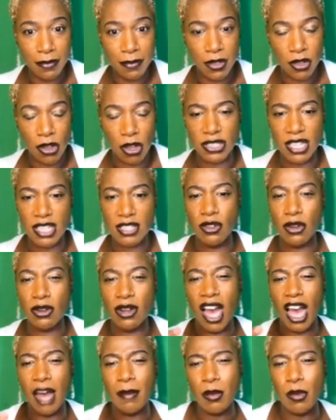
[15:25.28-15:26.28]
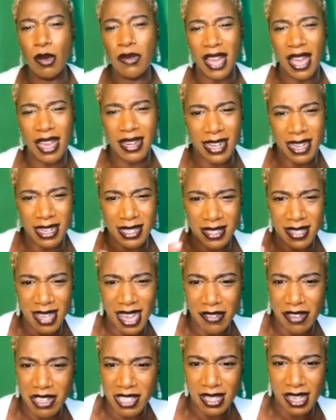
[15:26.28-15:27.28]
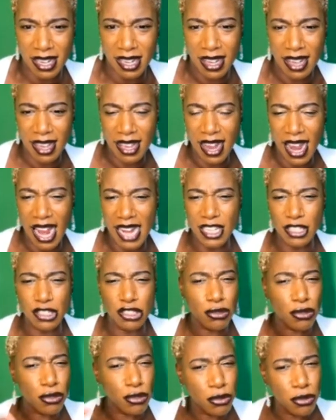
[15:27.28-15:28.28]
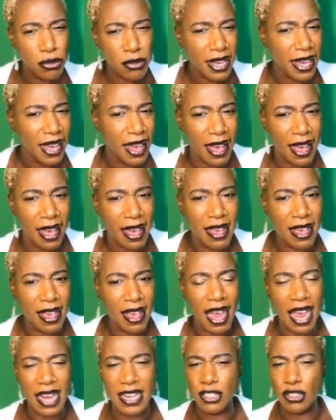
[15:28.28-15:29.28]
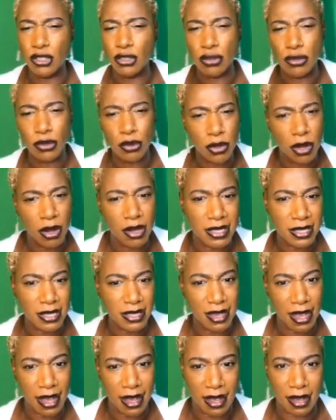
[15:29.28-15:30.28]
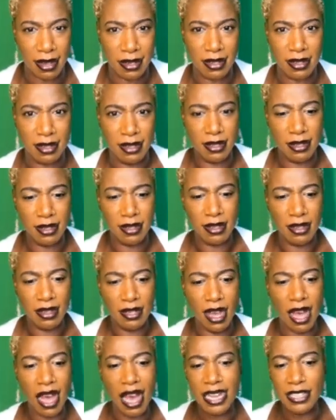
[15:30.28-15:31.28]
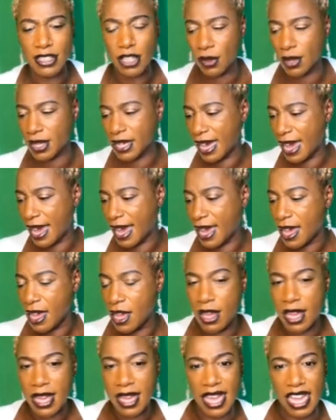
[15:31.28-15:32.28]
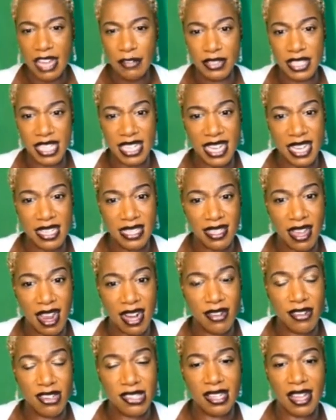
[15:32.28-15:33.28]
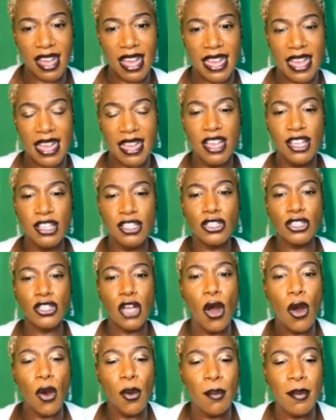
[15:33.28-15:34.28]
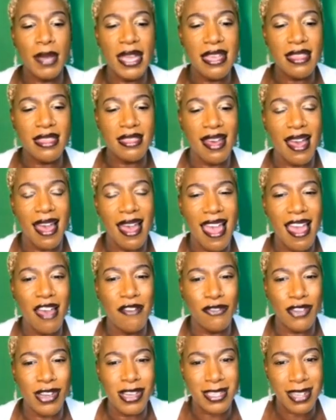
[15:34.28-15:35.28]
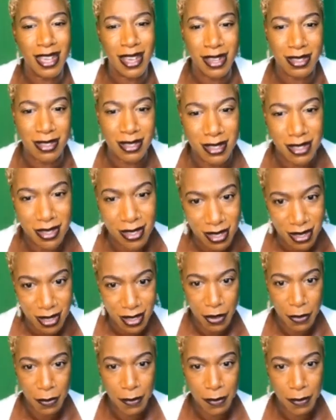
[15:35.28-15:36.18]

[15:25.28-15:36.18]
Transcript: Because she's not coming with any integrity, any true care, any true concern. I don't care if DJ Styler is lying, show me the evidence.